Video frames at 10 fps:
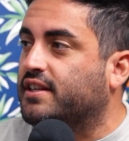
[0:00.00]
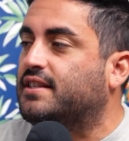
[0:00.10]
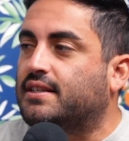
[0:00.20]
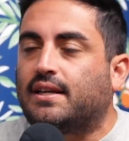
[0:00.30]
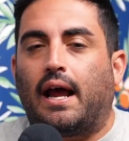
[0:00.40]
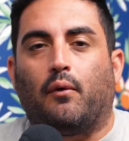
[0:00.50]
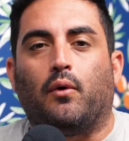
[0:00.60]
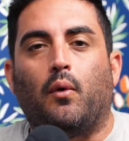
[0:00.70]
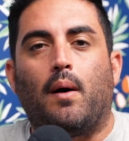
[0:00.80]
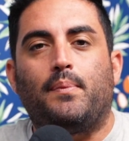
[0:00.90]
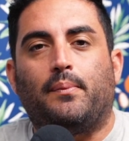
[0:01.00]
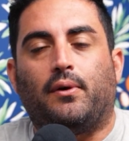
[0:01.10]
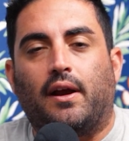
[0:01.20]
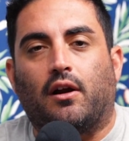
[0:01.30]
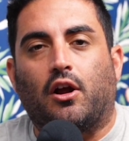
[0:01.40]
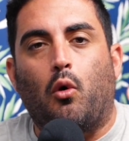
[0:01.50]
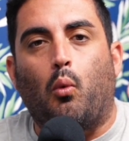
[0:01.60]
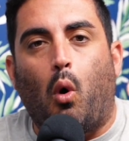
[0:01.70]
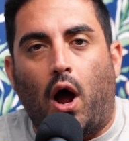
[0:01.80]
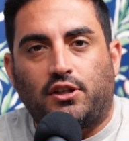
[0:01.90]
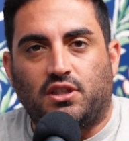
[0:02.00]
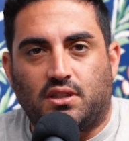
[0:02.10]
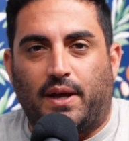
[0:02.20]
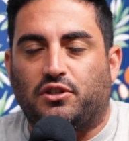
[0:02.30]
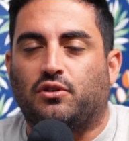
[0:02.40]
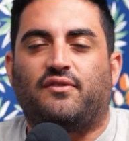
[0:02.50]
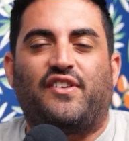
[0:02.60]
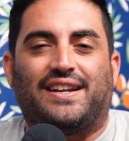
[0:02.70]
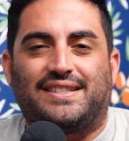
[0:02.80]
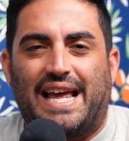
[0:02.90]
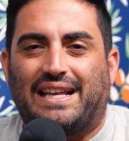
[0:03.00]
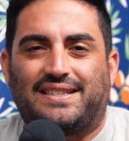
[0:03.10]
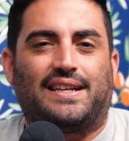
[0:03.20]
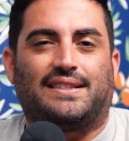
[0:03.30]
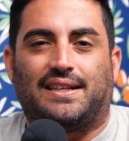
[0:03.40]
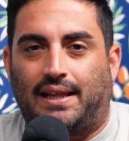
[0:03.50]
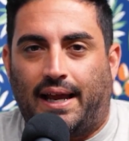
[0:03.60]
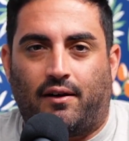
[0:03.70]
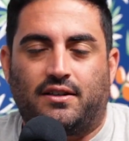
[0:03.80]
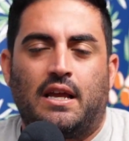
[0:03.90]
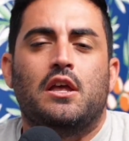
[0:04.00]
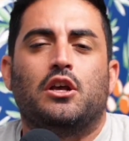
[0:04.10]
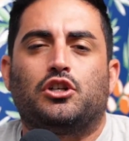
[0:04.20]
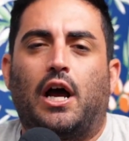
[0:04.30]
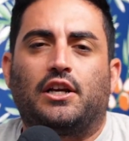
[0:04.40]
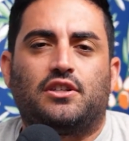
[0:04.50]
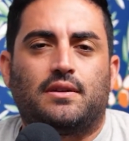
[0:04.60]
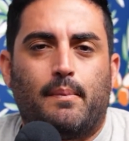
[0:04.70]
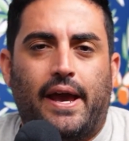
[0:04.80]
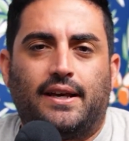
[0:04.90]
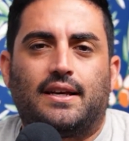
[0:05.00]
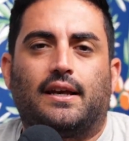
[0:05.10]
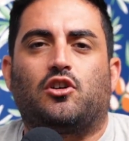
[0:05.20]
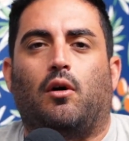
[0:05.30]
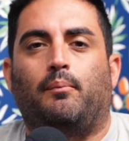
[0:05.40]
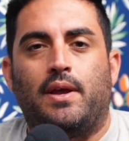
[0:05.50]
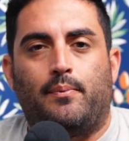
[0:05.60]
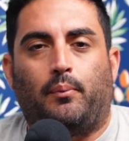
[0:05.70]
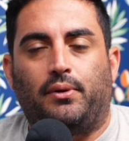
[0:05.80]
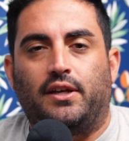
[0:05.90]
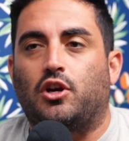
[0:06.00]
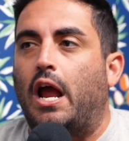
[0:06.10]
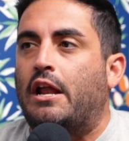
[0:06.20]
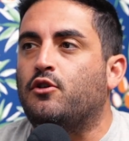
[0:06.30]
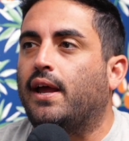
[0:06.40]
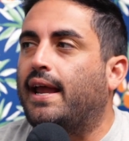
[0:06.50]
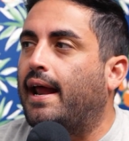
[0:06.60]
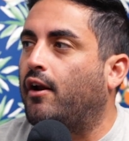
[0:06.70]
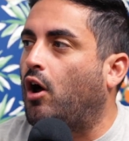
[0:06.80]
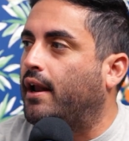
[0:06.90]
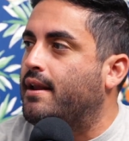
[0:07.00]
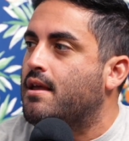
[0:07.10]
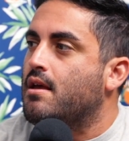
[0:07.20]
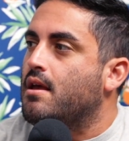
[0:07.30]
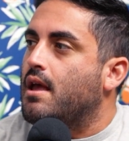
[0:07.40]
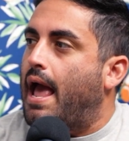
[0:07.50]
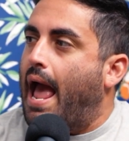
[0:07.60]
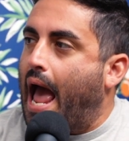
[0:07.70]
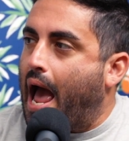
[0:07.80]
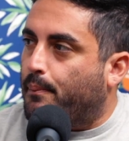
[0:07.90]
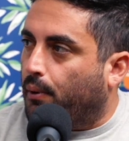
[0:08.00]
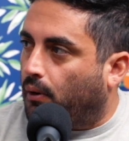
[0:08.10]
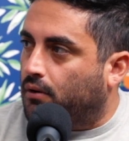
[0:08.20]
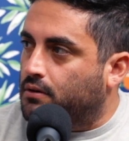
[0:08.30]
this is we want people here to go watch the special. It's fantastic. It's hilarious. Josh is amazing. It's called People Pleaser, and you can get it on Apple.